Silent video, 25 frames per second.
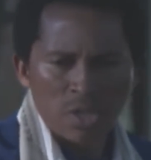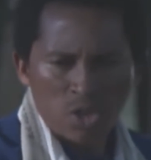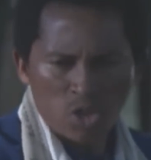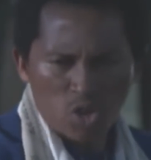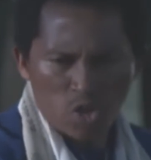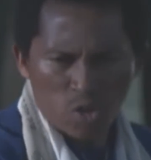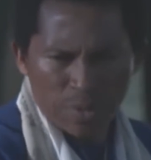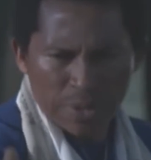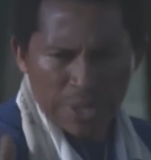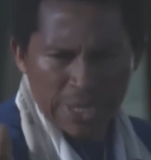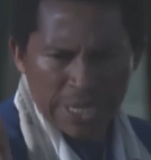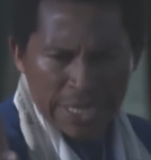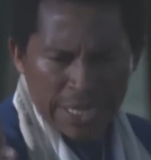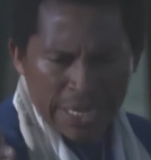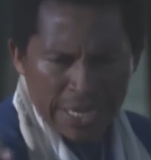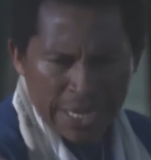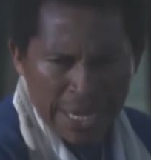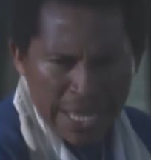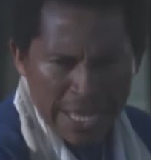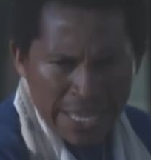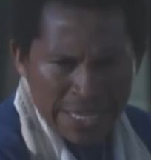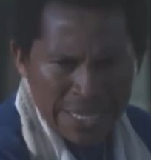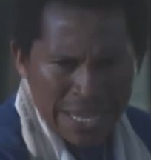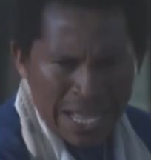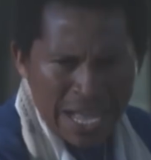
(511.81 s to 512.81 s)
You'll be
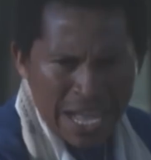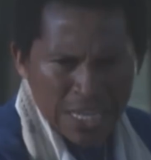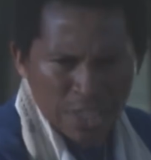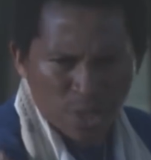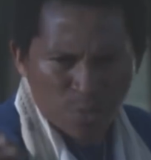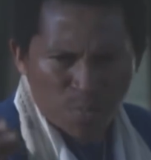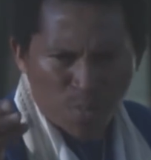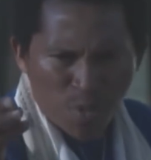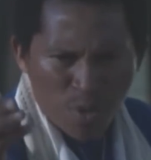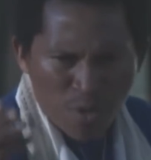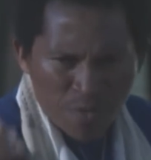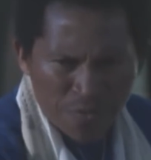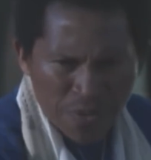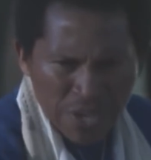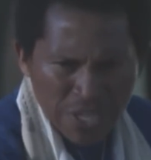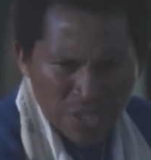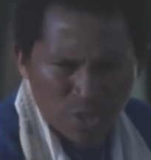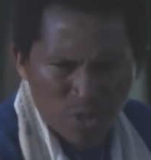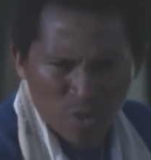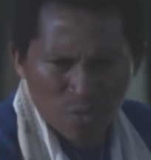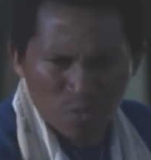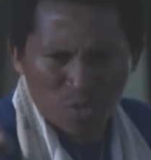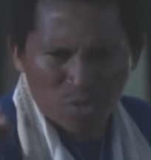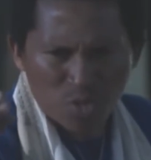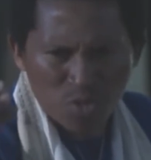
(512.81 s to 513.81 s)
declared as
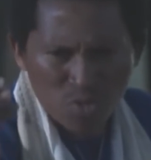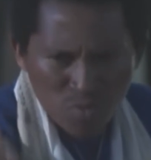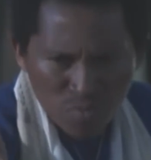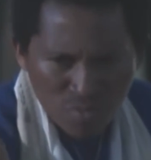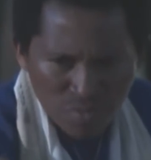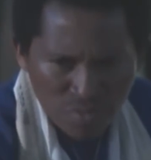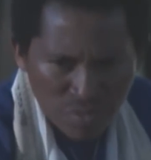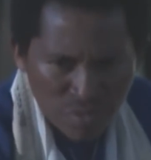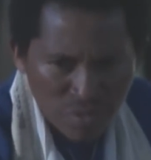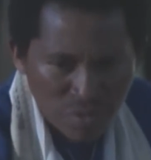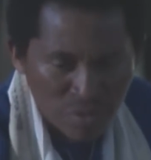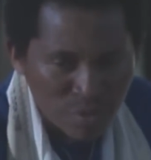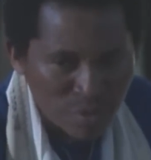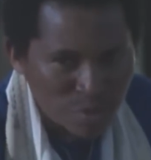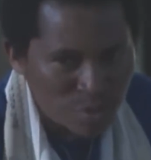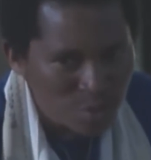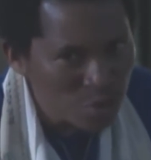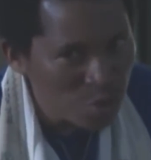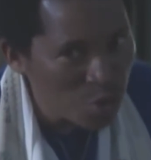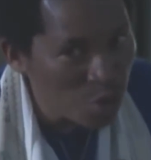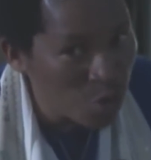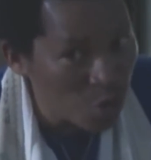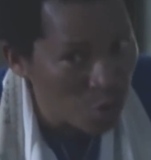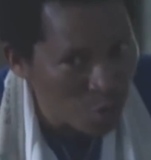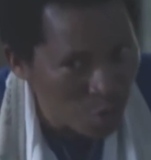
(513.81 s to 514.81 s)
prophet of doom.
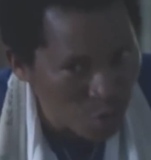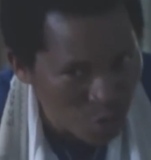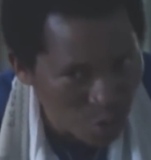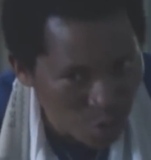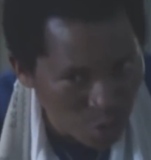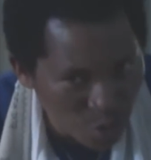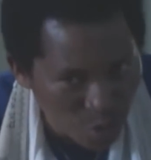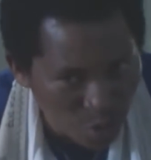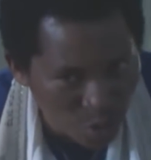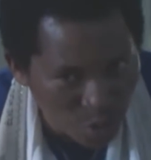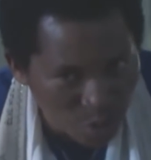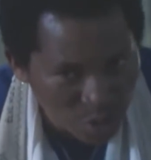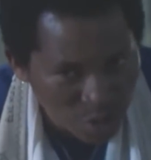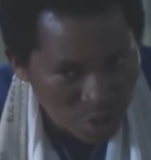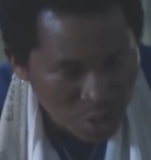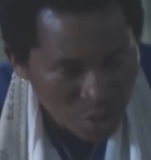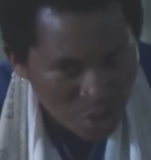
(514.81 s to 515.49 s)
No.